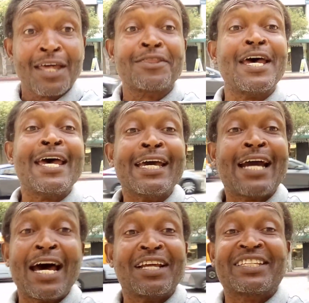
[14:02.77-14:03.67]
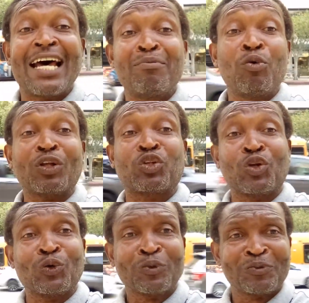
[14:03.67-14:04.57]
they cannot tell me what to
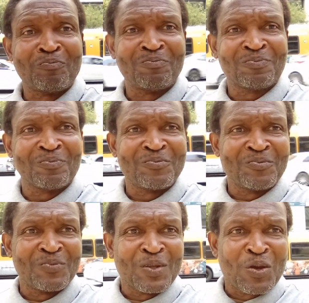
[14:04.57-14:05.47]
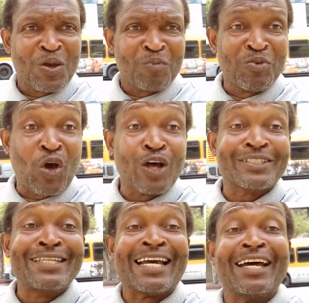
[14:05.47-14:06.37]
do, because
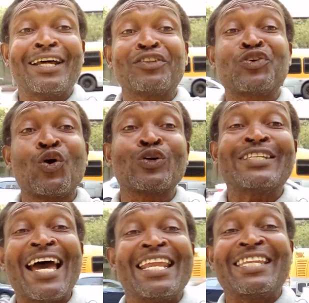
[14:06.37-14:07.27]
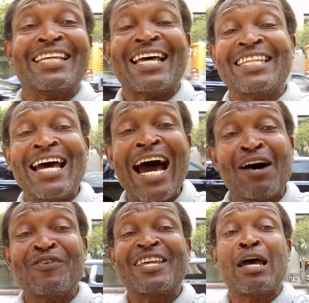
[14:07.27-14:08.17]
they cannot use anything that they
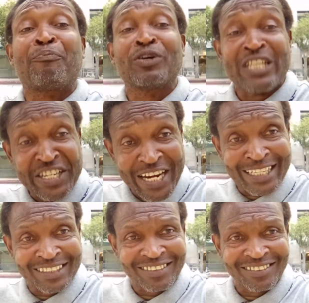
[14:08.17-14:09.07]
have in their possession